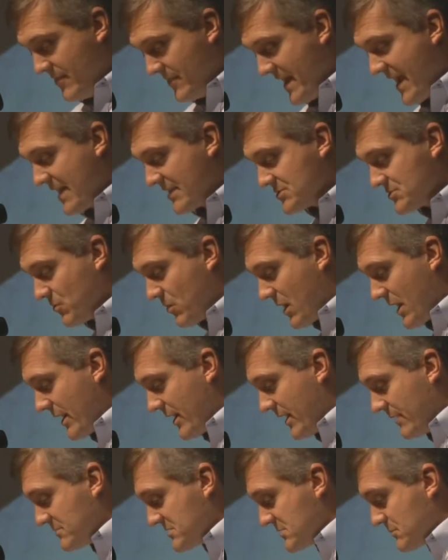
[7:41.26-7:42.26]
And that is
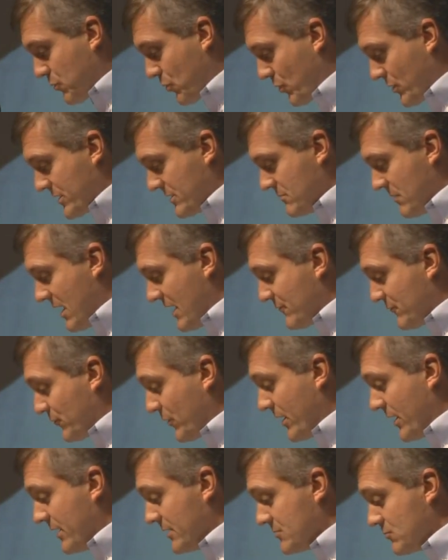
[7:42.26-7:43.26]
why I'm supporting my
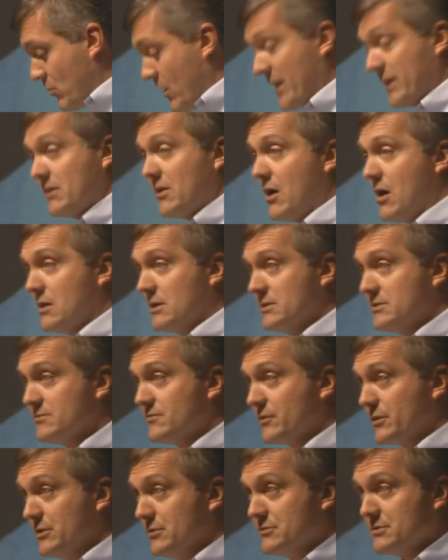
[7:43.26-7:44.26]
friend Wayne Holland
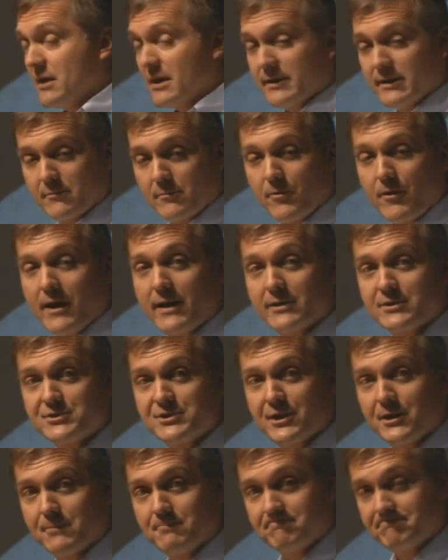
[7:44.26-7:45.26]
for Utah
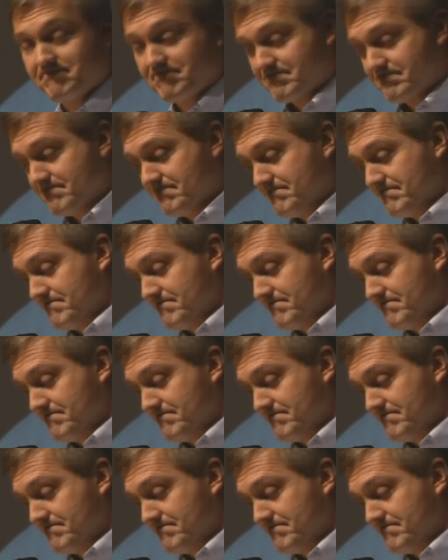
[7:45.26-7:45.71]
Democratic